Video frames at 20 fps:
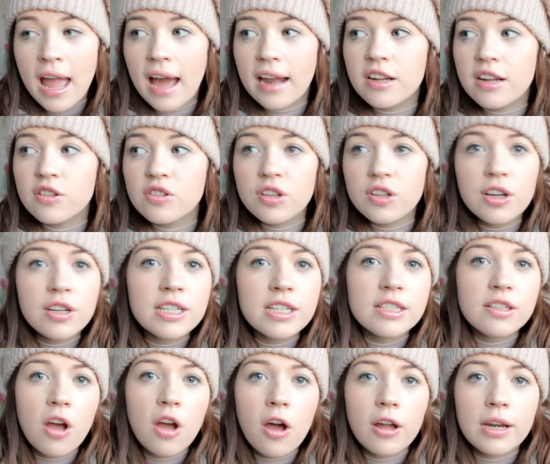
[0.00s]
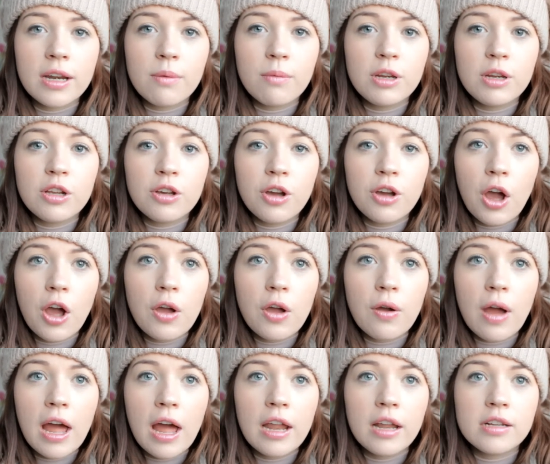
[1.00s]
And it's so disheartening when you
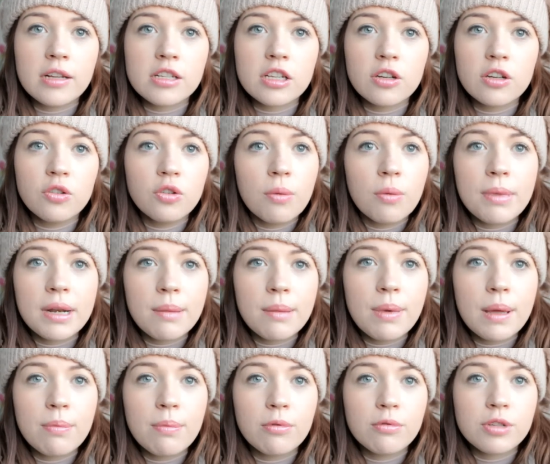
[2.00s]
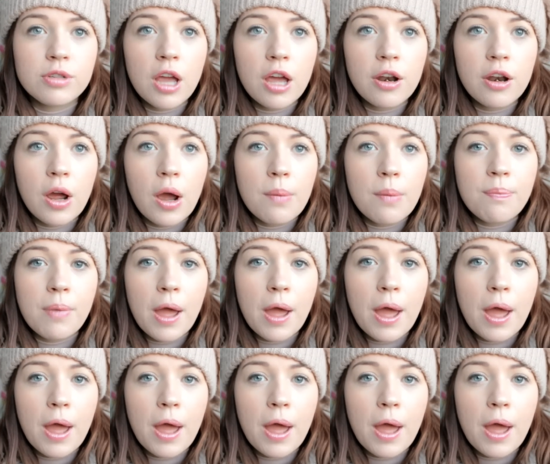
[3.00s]
go and not many people turn up.